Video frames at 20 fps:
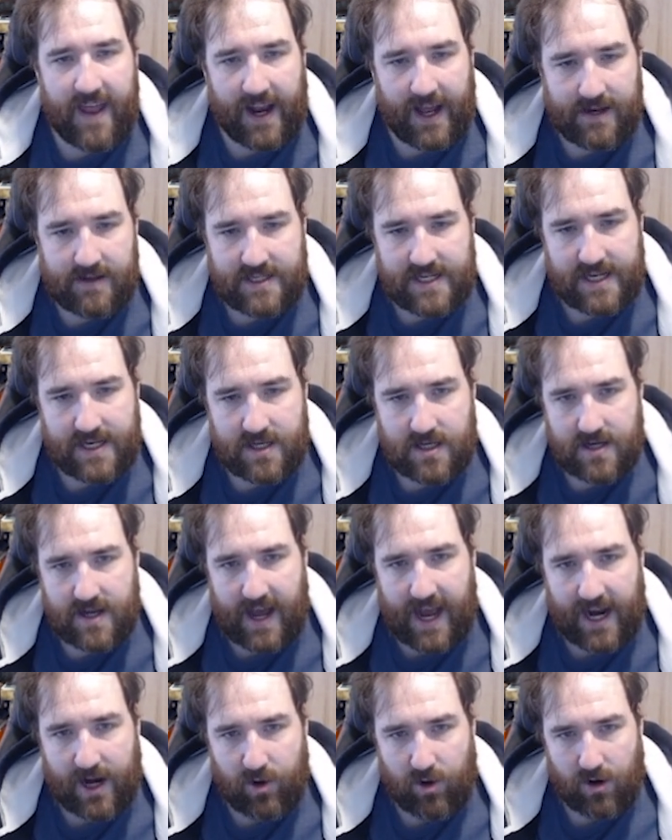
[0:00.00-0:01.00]
I did
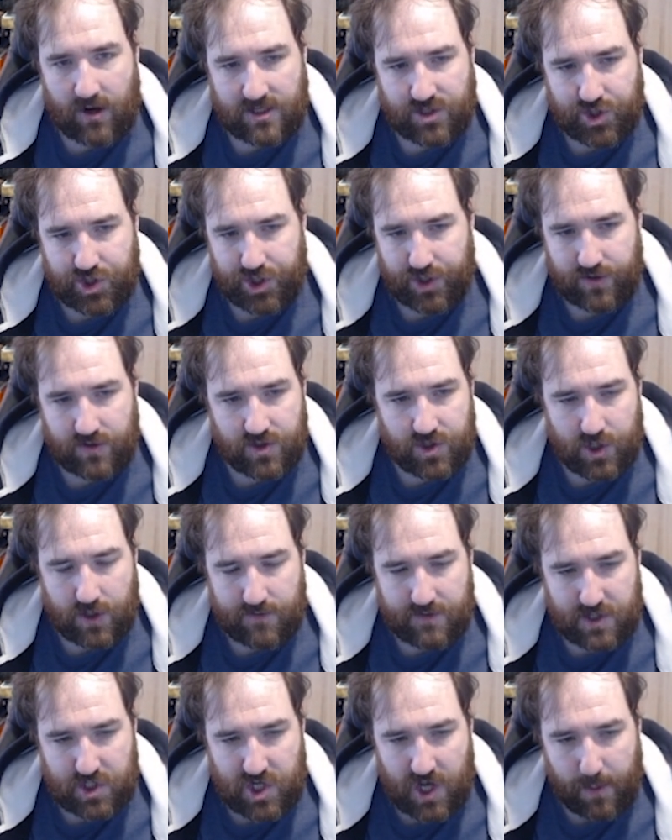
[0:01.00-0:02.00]
Agaros dunes
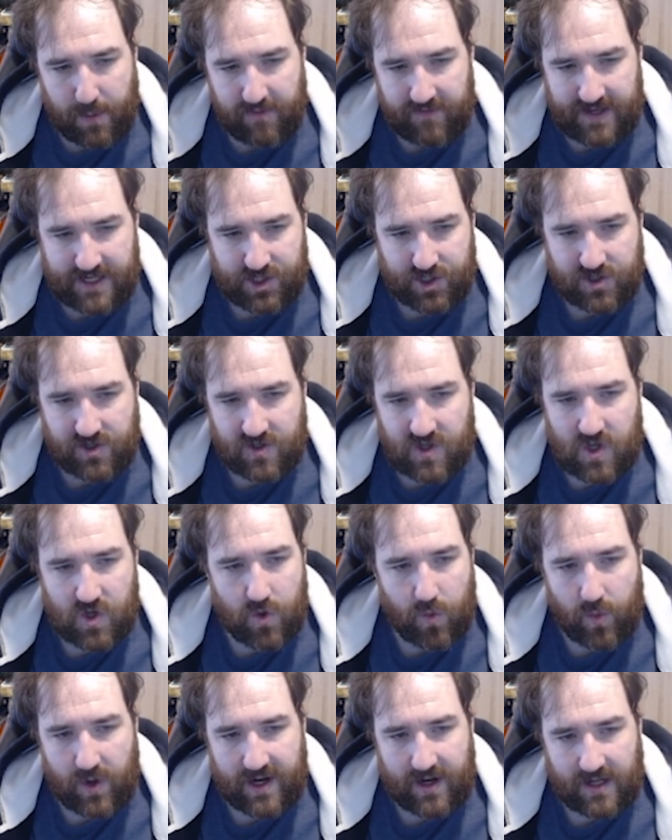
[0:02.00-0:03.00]
over the top of it just because
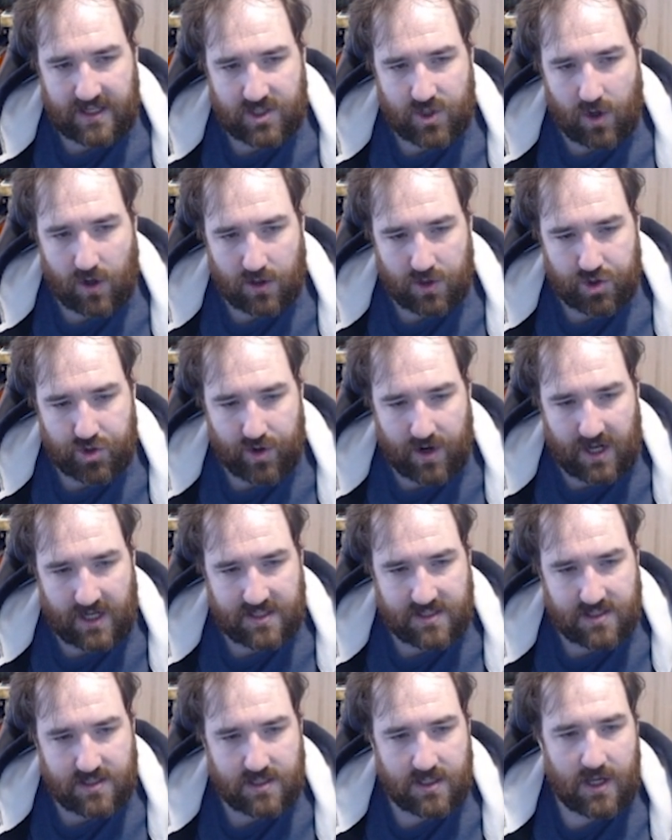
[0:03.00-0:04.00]
it's a really nice
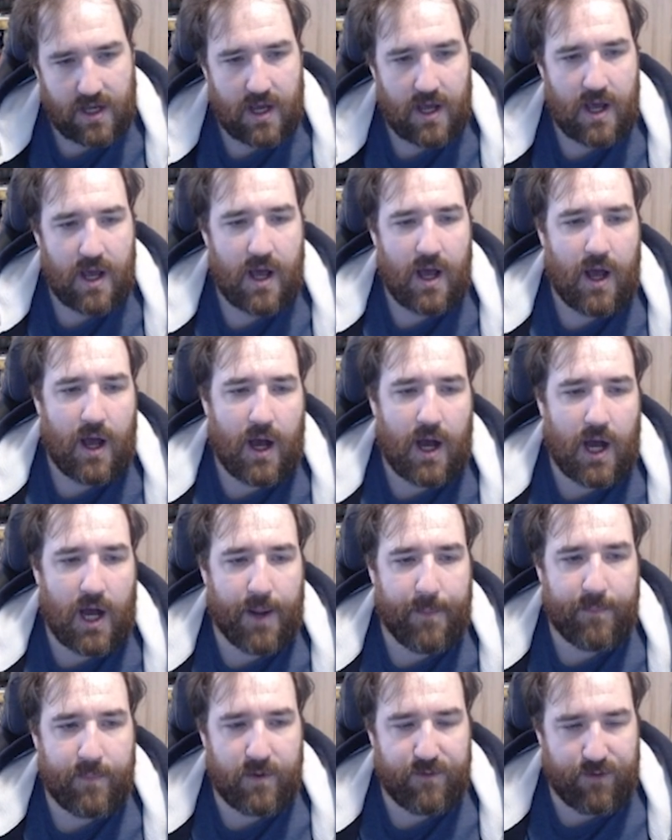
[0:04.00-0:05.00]
contrast.
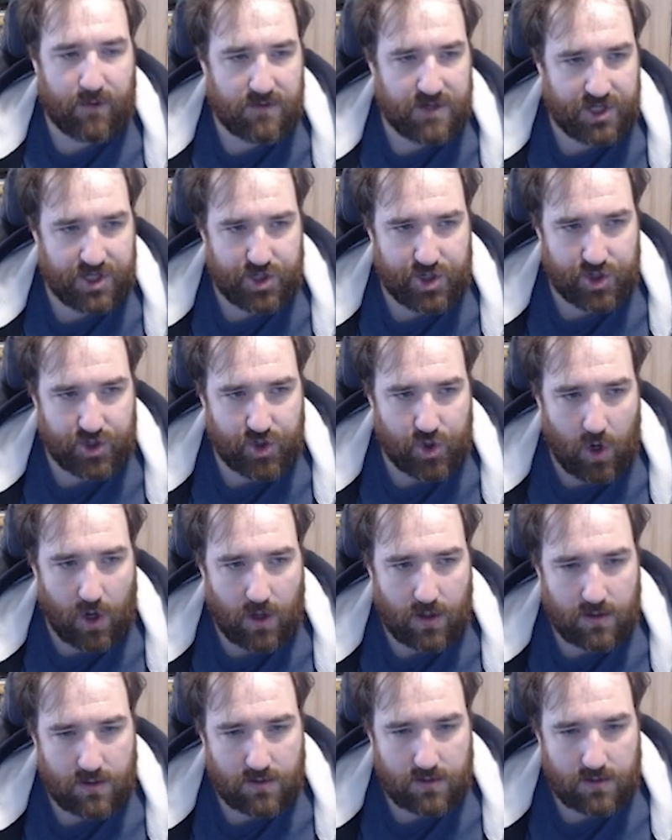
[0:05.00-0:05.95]
We've obviously just got